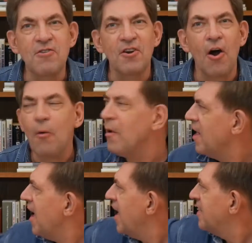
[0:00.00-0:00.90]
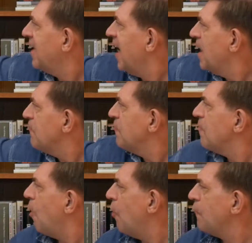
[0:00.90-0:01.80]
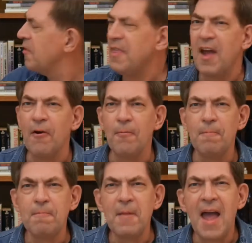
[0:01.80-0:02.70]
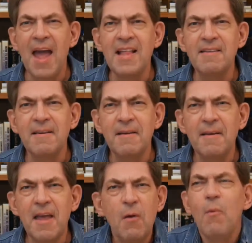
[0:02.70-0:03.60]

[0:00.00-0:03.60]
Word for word: ago. It came from over there, and it